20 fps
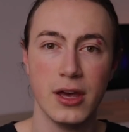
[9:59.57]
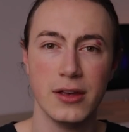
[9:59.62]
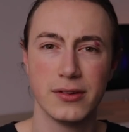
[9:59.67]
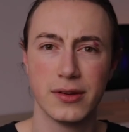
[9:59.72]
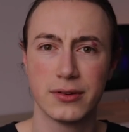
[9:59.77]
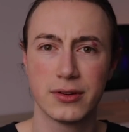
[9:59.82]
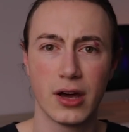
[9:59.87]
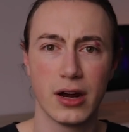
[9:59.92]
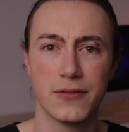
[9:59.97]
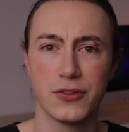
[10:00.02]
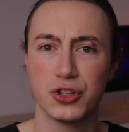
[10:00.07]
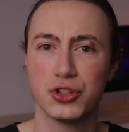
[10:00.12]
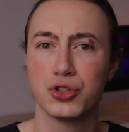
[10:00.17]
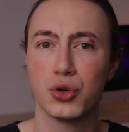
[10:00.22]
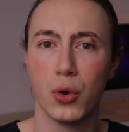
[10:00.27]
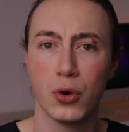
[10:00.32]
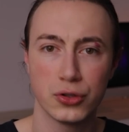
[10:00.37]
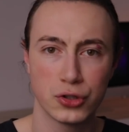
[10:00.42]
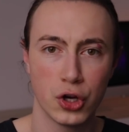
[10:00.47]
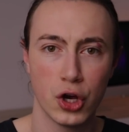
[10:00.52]
So it's kind of a
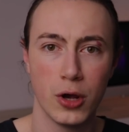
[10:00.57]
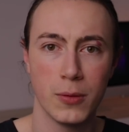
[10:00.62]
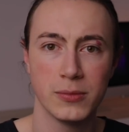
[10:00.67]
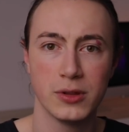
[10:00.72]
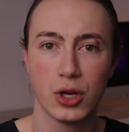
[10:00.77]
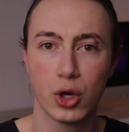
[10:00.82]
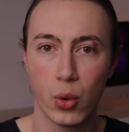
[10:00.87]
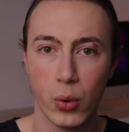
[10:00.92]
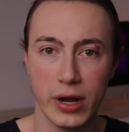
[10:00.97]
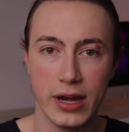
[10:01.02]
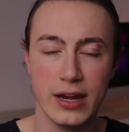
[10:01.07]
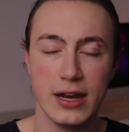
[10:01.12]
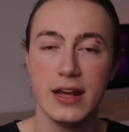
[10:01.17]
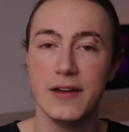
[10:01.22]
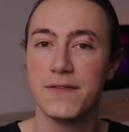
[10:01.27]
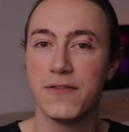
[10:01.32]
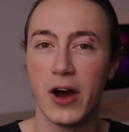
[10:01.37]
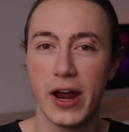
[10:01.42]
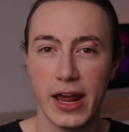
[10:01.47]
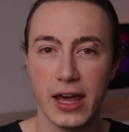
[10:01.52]
short-term liquidity,
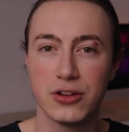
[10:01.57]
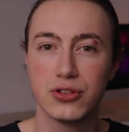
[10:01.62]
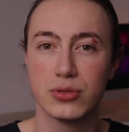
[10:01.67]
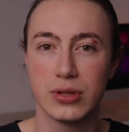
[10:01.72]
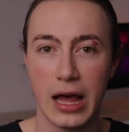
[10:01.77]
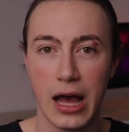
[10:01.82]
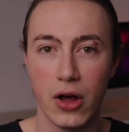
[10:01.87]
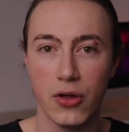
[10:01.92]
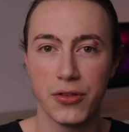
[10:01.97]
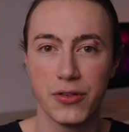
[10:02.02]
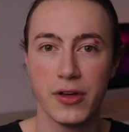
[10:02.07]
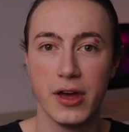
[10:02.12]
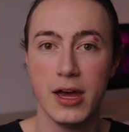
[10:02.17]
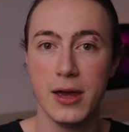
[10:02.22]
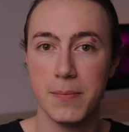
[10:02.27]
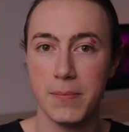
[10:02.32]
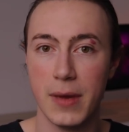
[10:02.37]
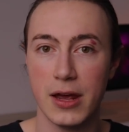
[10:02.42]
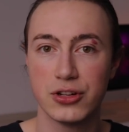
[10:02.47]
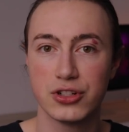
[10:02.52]
financial health
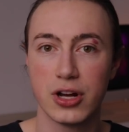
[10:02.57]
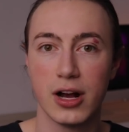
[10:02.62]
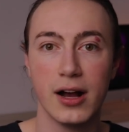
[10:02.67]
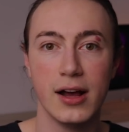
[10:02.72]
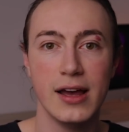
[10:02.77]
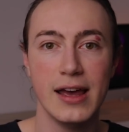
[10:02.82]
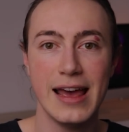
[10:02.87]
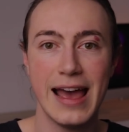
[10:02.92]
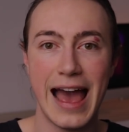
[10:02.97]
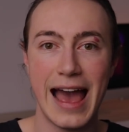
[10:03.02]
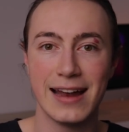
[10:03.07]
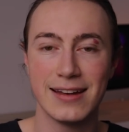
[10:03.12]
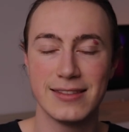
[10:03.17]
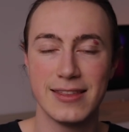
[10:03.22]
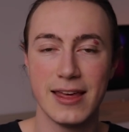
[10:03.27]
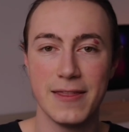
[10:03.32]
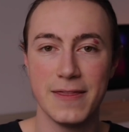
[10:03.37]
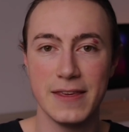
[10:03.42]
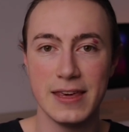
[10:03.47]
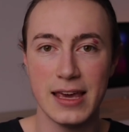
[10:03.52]
measure. And
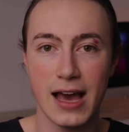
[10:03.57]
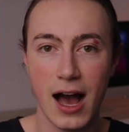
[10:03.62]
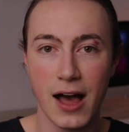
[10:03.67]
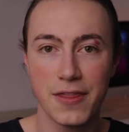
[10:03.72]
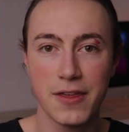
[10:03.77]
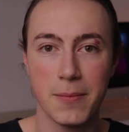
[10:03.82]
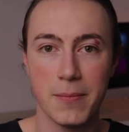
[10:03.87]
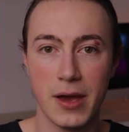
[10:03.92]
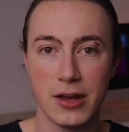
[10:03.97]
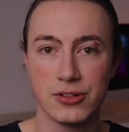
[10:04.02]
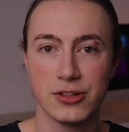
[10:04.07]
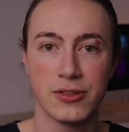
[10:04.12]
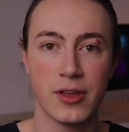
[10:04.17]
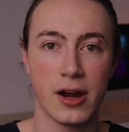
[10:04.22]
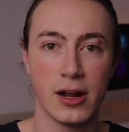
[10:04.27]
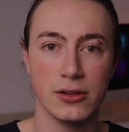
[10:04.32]
then the other measure that